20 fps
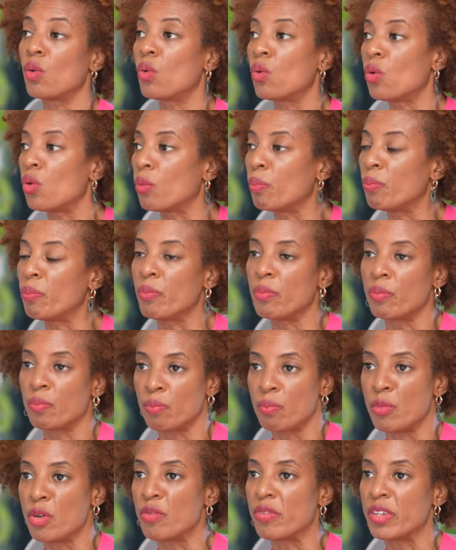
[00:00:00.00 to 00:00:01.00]
or
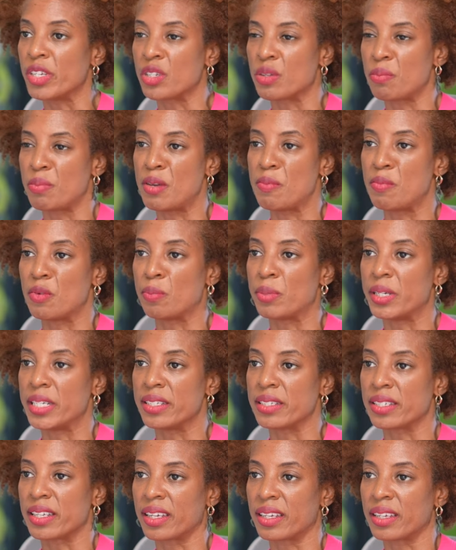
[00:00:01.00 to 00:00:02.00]
move into people
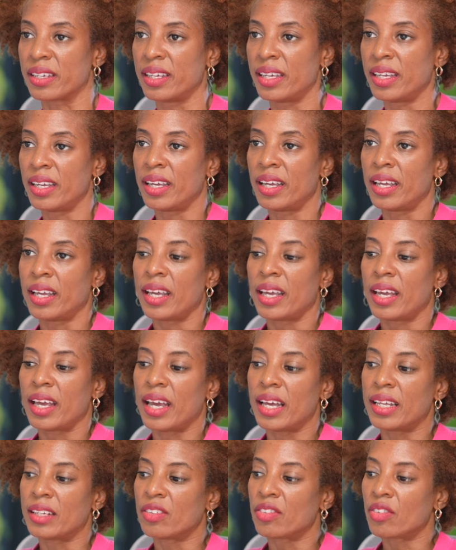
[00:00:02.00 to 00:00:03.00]
pleasing.
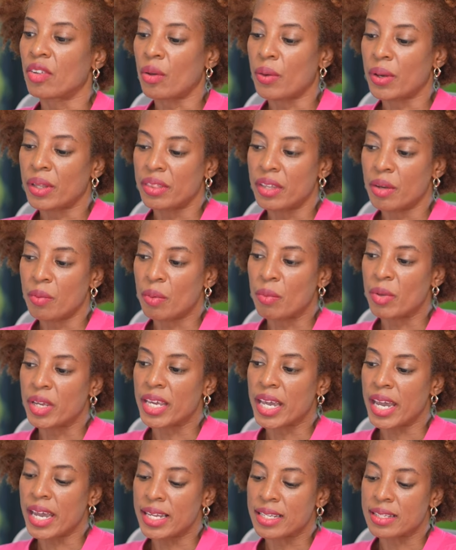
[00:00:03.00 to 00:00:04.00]
And so I think when we
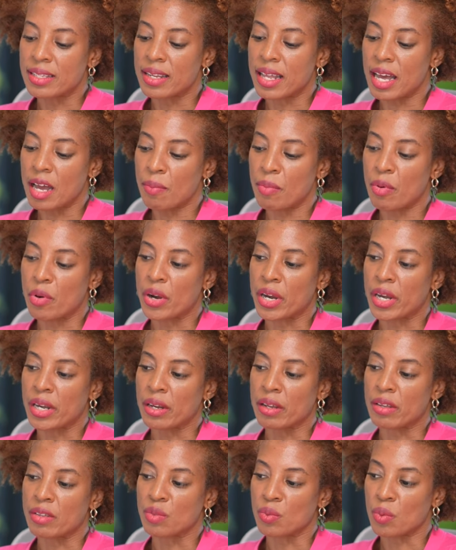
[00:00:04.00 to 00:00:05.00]
get into that
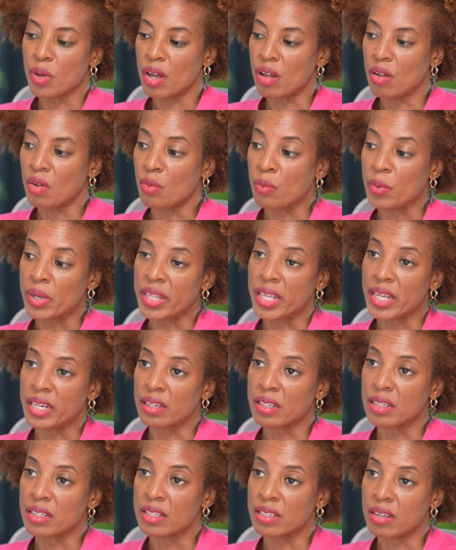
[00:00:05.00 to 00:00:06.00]
point as well, we then
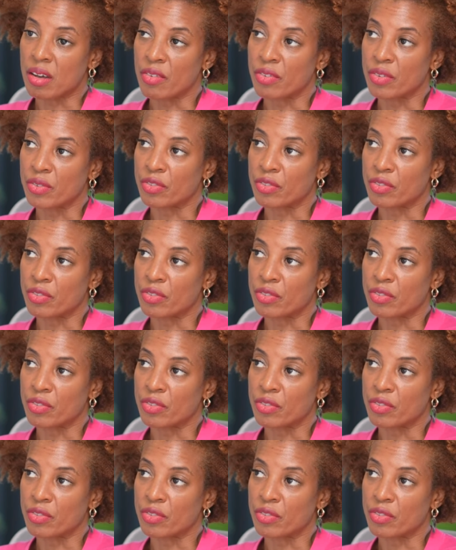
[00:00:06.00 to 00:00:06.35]
can suffer